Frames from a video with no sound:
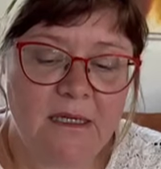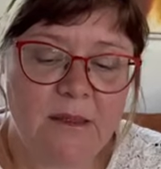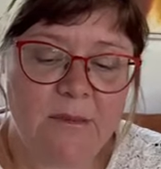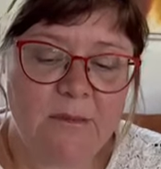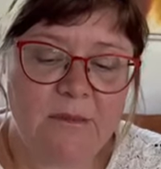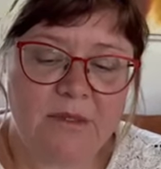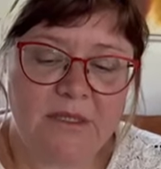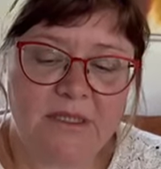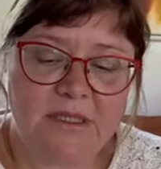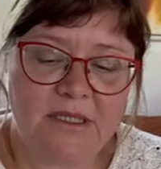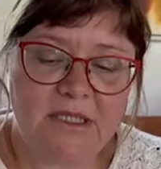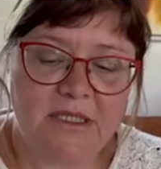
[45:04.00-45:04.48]

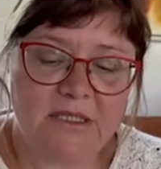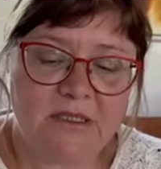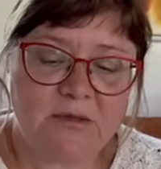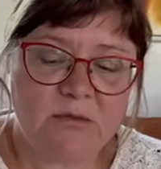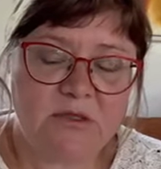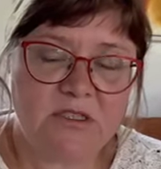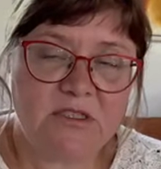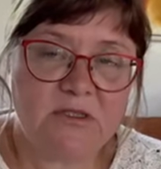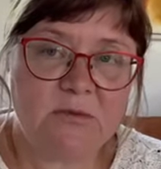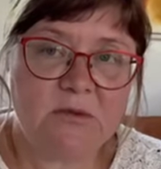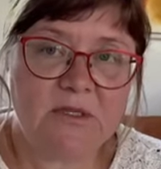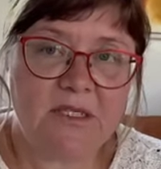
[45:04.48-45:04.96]
but this
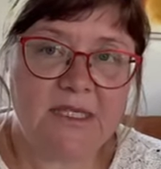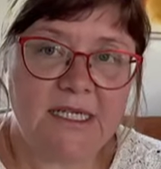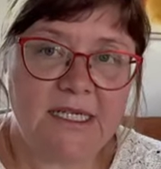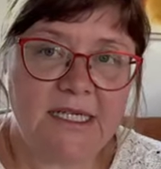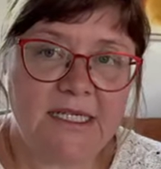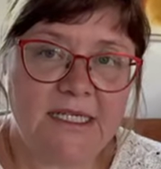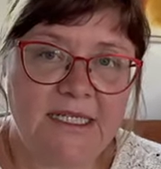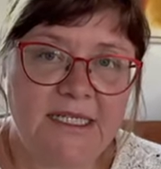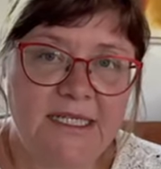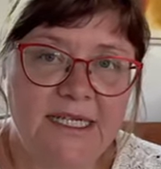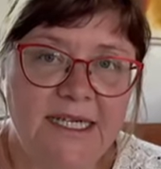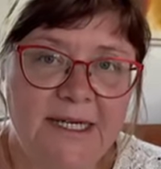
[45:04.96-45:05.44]
was one
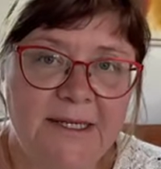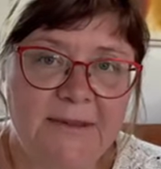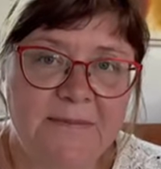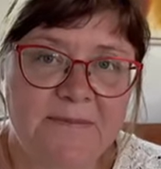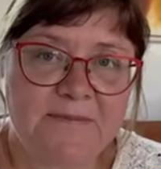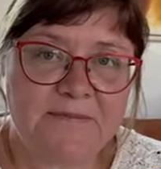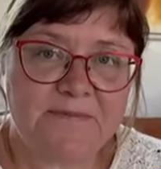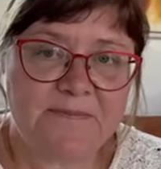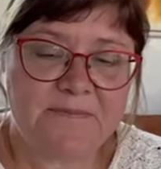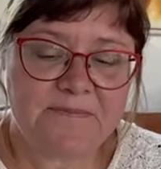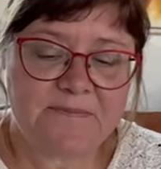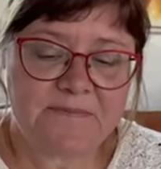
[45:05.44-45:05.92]
idea.
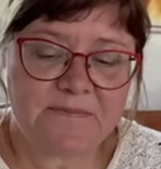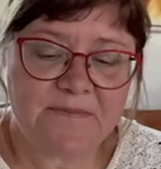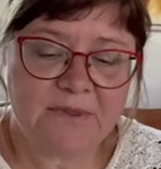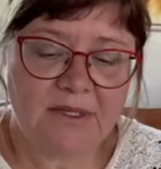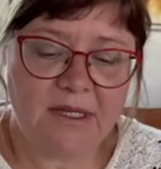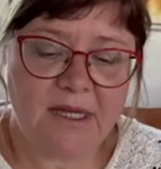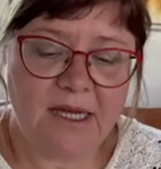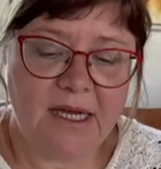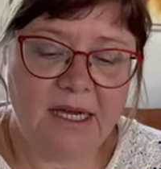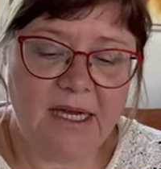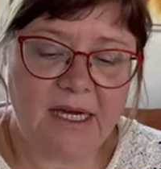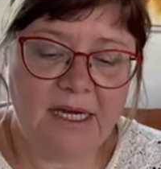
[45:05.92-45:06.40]

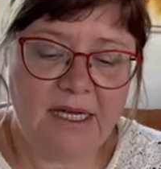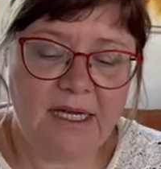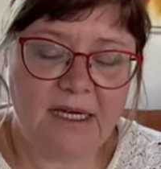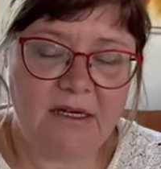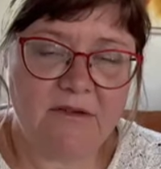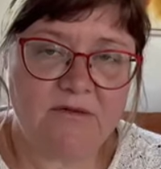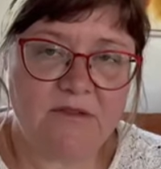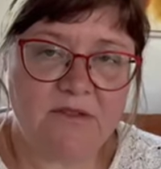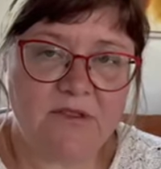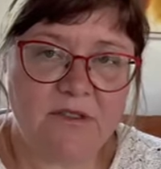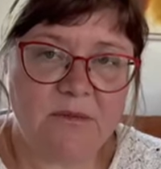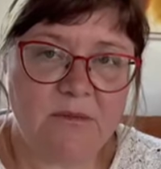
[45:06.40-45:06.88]
I
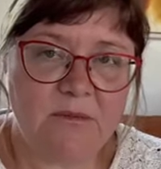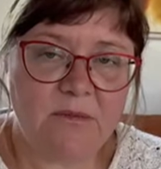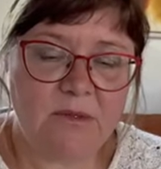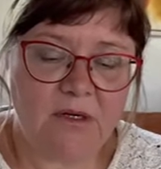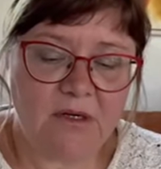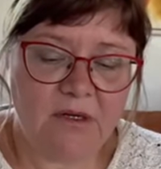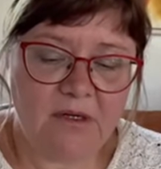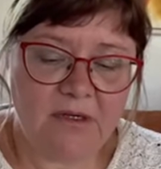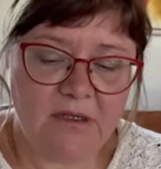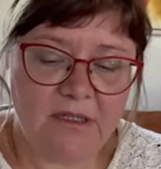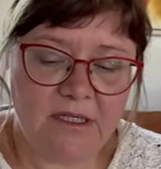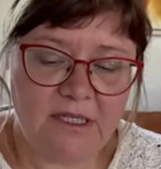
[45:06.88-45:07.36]
have some
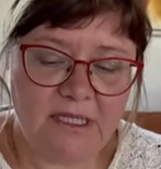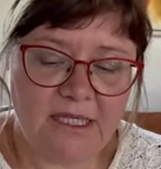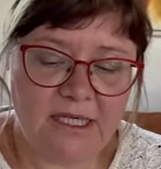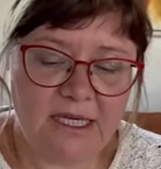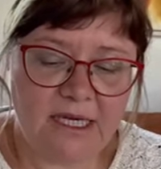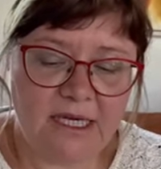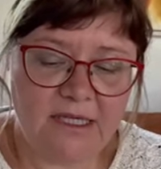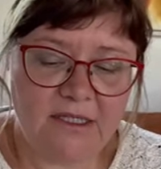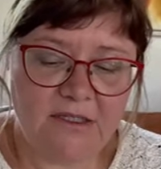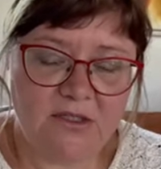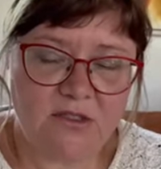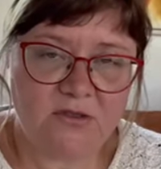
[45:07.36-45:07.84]
other
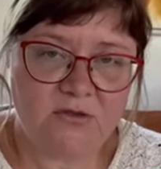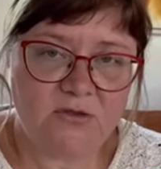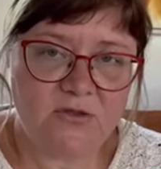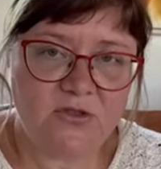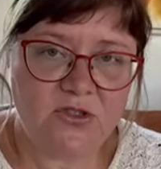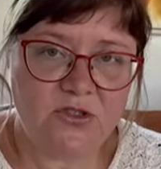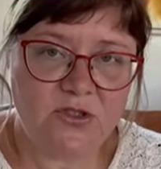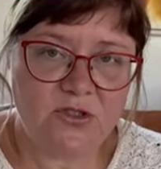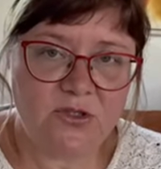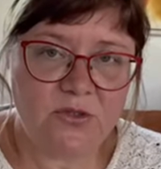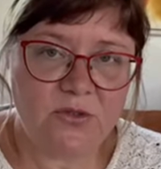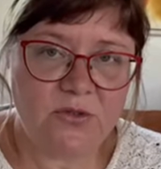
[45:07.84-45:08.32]
yarns to
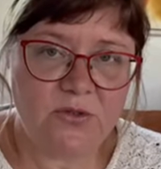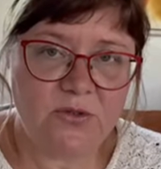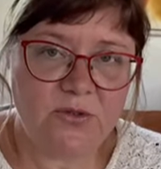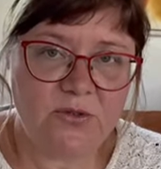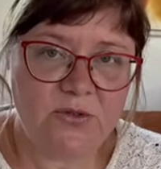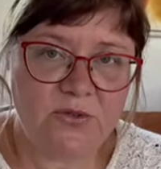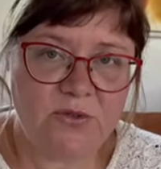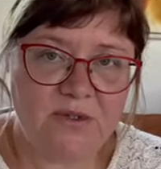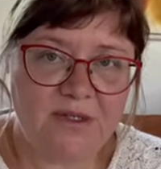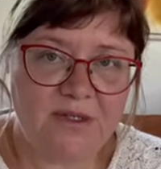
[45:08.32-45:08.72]
show you.